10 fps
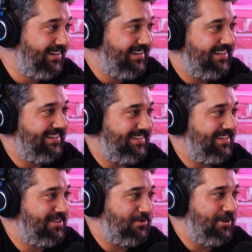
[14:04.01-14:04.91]
that's
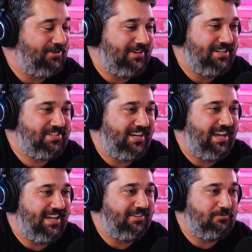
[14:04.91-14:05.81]
in the brokerage.
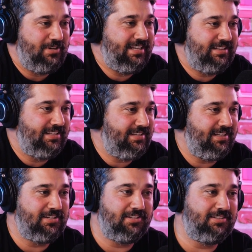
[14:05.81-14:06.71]
And we did the
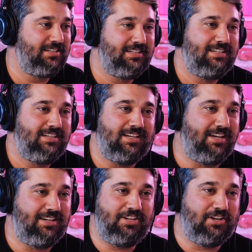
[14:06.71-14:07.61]
deal.
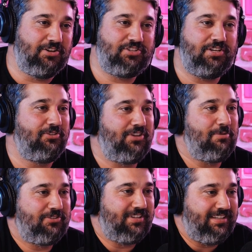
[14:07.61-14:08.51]
She was
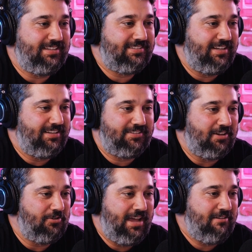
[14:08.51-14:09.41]
able to list it.
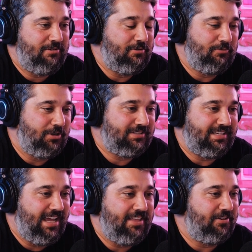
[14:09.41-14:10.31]
So everyone worked
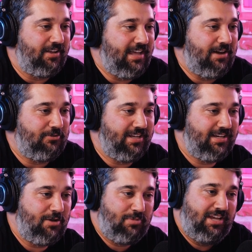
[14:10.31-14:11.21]
together on that one and
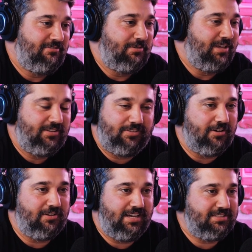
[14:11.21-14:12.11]
got paid from it.
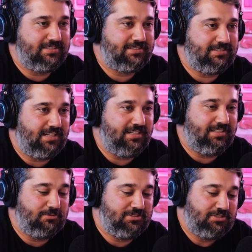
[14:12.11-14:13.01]
So it
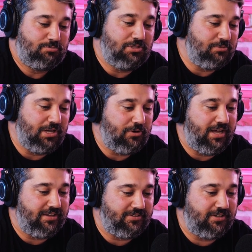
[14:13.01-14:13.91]
just blew me
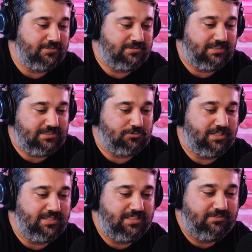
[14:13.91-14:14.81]
away. So I just
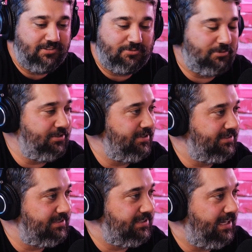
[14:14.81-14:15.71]
wanted to give you some kudos on